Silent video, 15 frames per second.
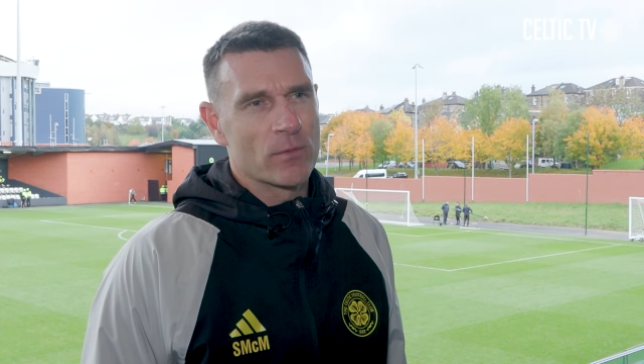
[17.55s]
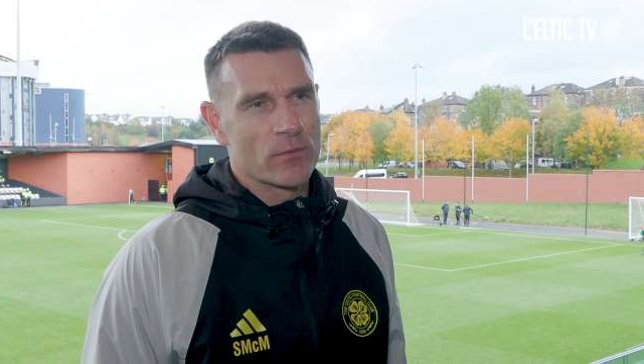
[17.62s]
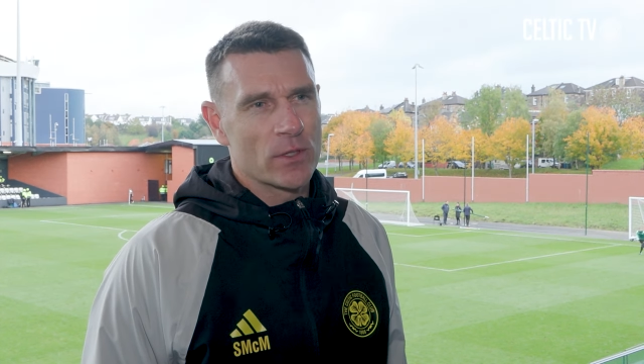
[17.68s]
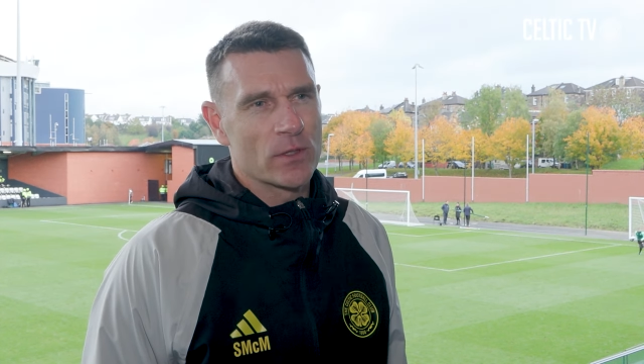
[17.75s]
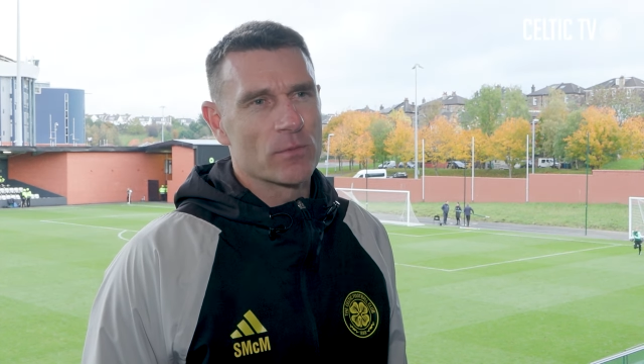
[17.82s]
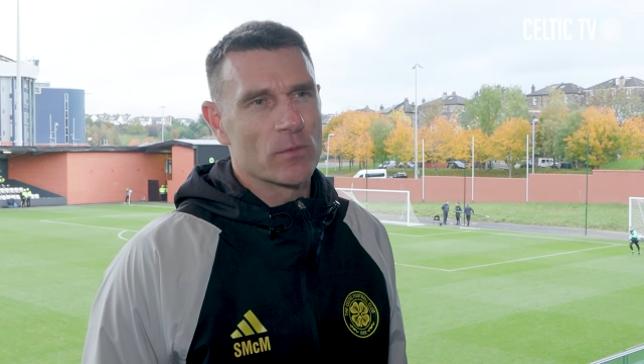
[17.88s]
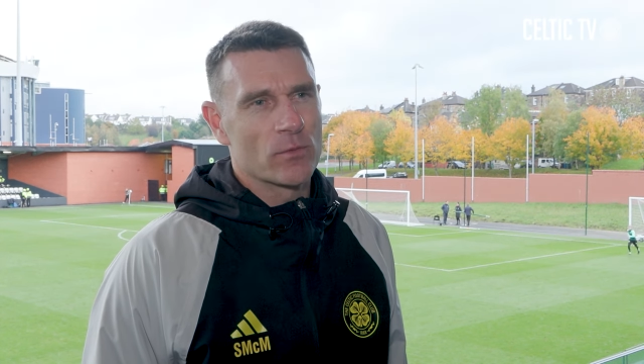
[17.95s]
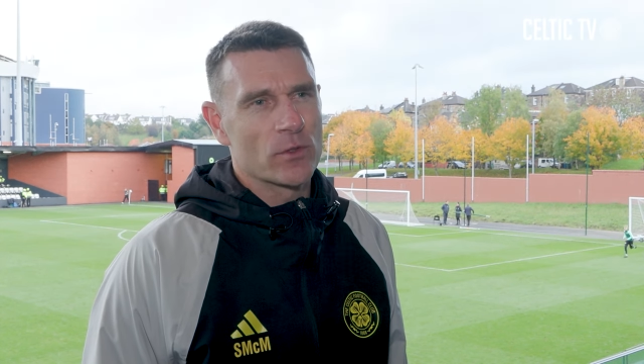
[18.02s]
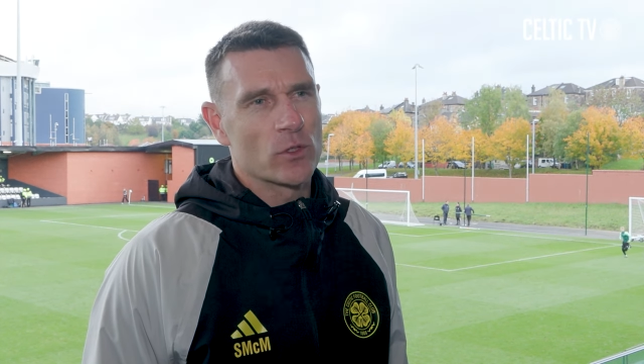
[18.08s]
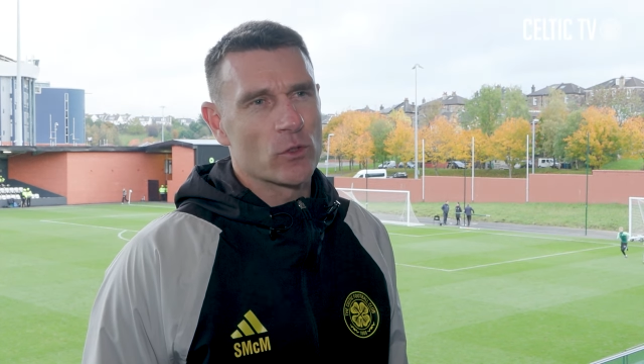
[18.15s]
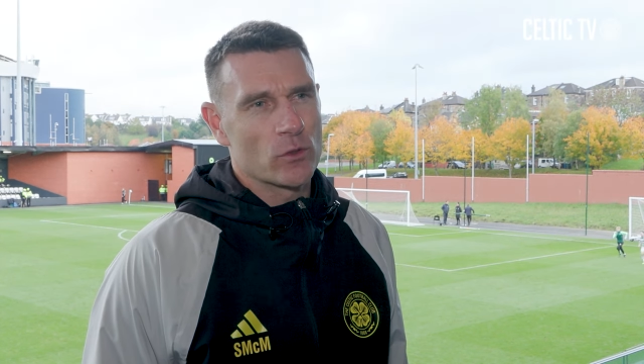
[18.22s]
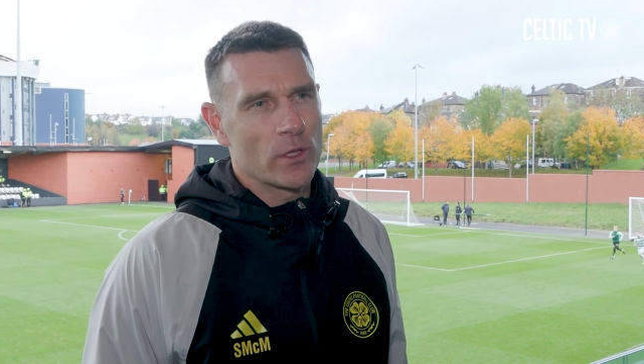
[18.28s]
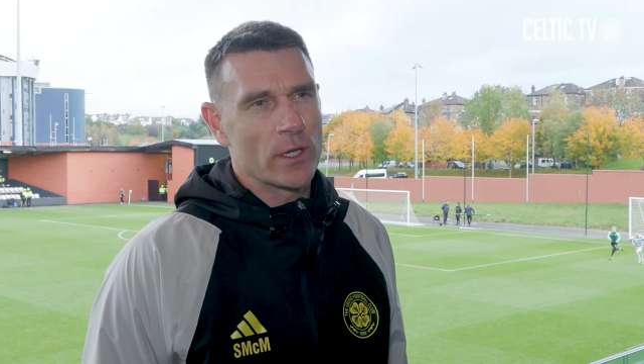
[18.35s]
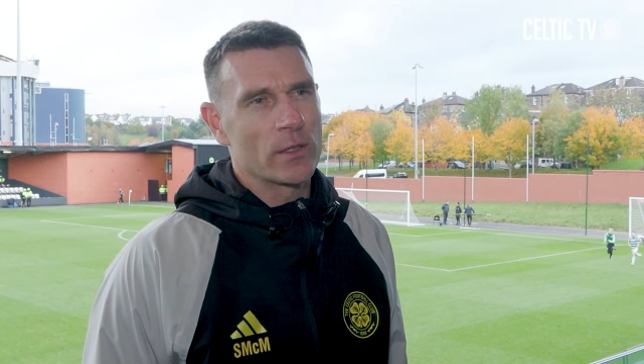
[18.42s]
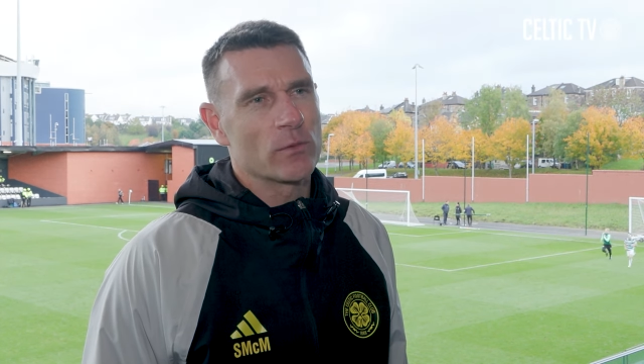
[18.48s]
We've got
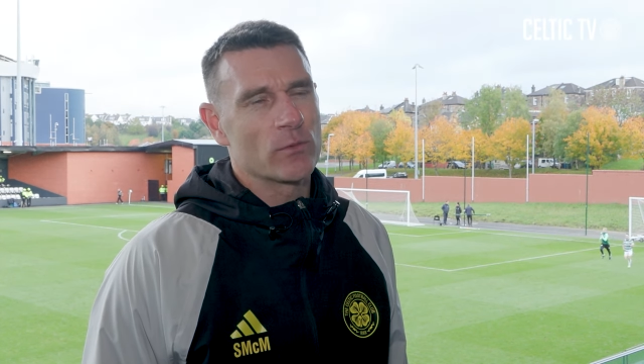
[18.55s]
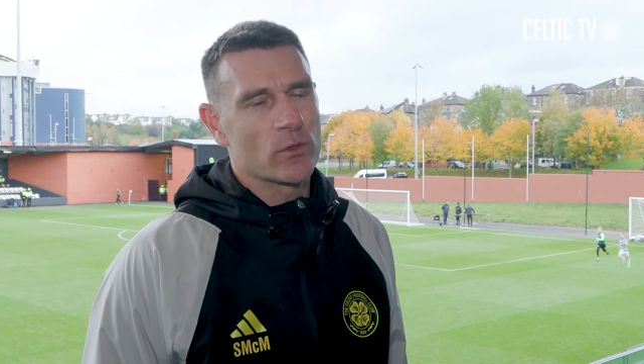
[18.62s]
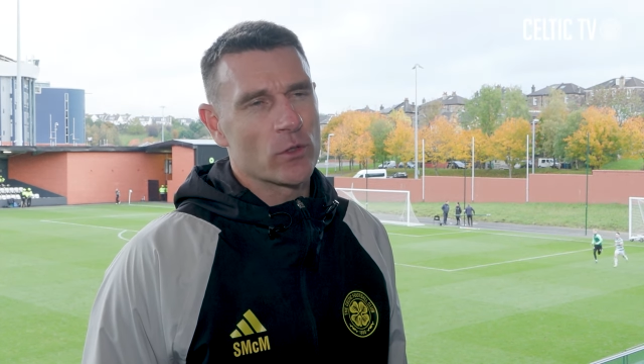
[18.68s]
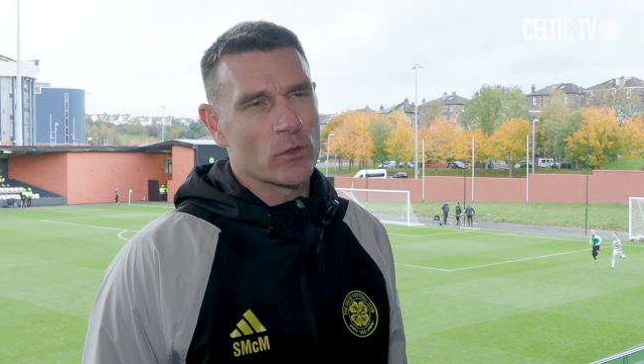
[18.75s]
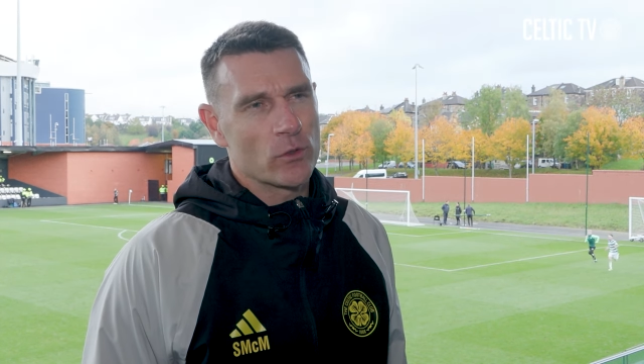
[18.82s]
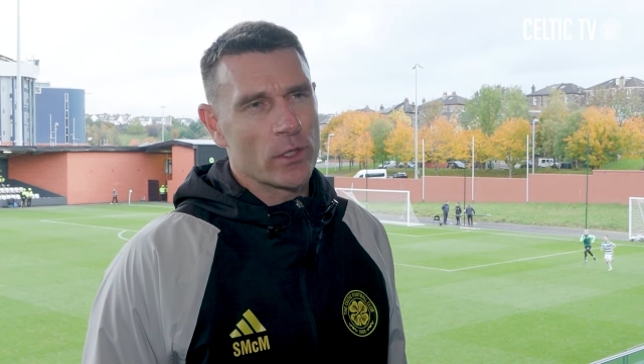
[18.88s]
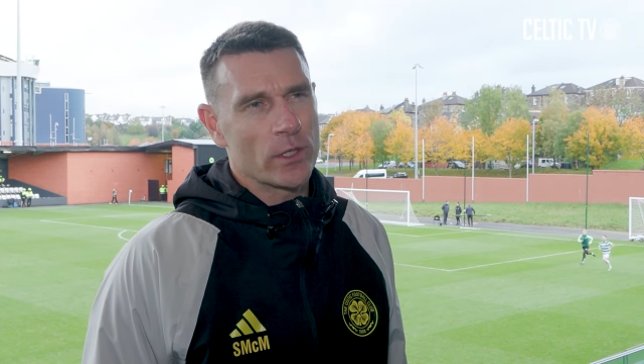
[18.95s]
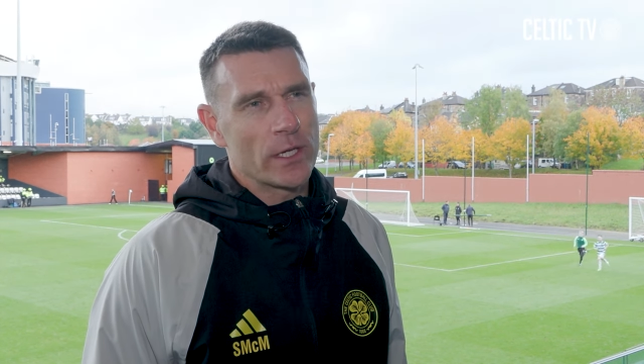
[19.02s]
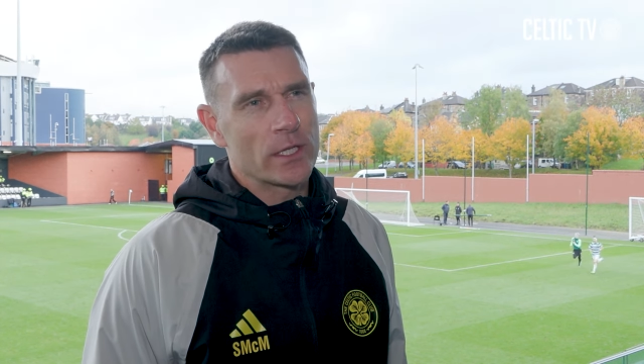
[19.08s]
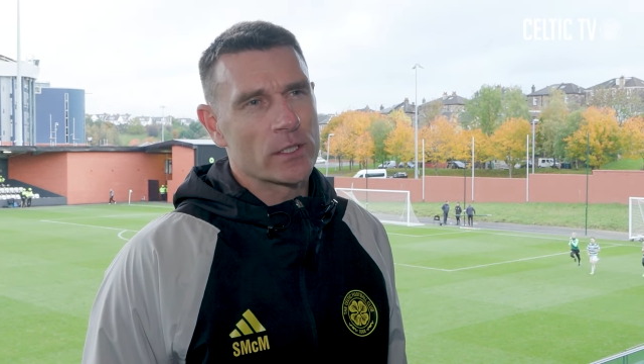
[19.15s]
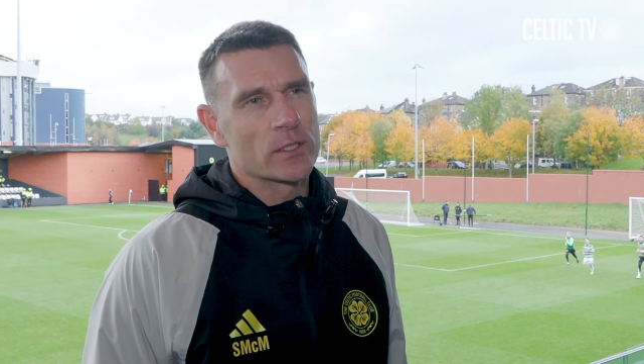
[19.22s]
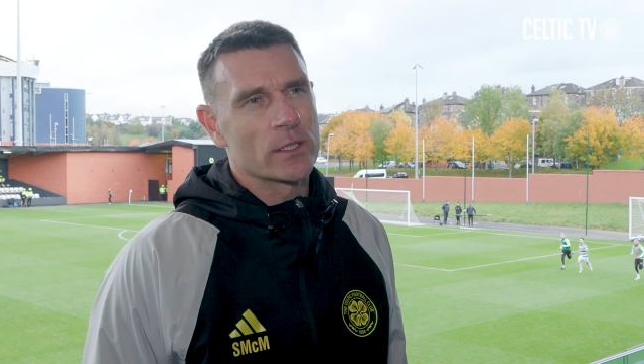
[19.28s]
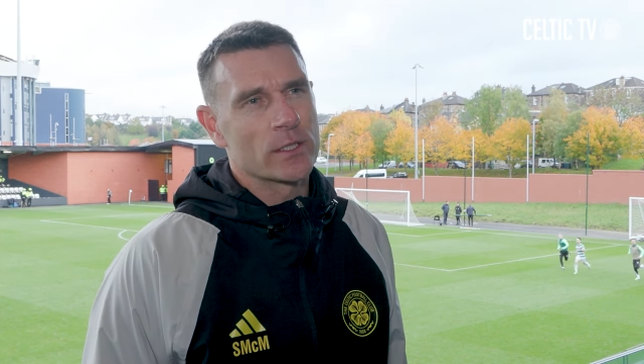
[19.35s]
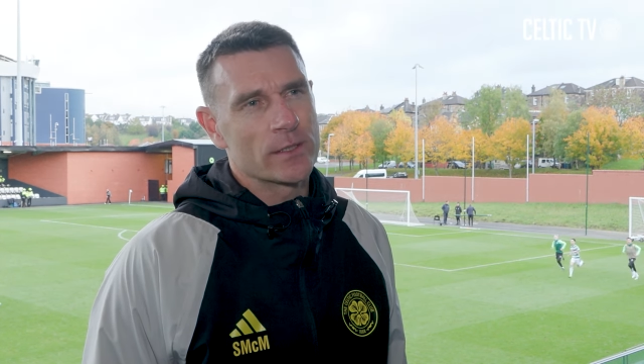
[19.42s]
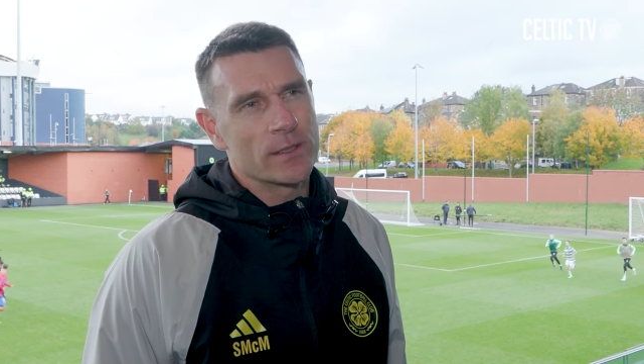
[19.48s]
good height. We've got good
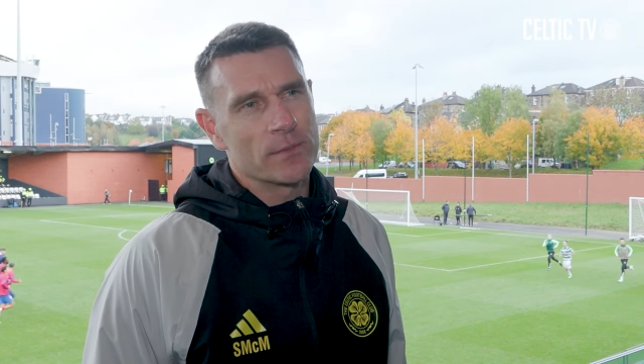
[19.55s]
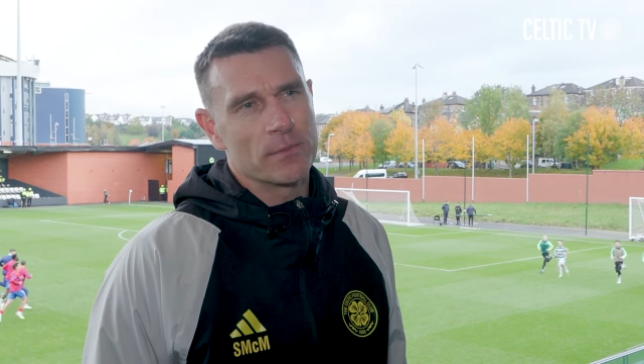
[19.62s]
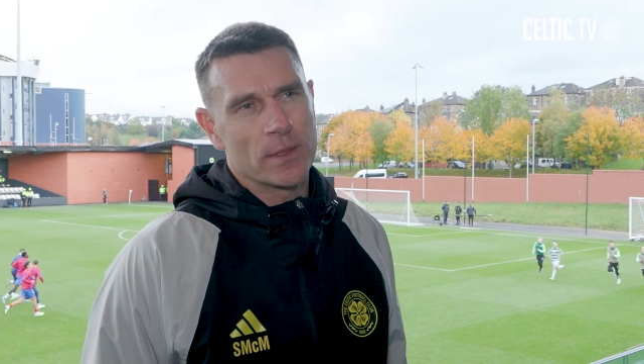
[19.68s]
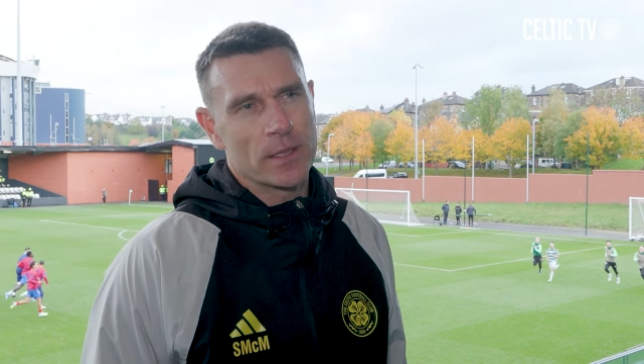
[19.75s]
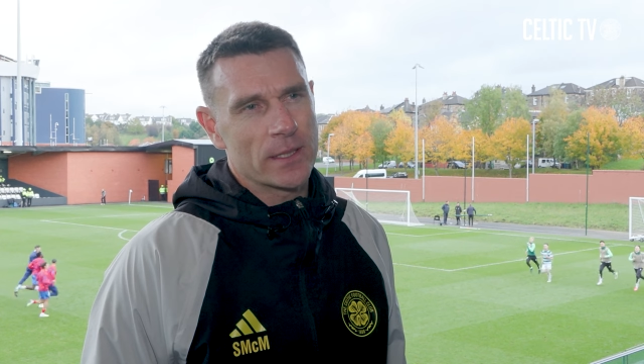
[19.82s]
aggression in the team.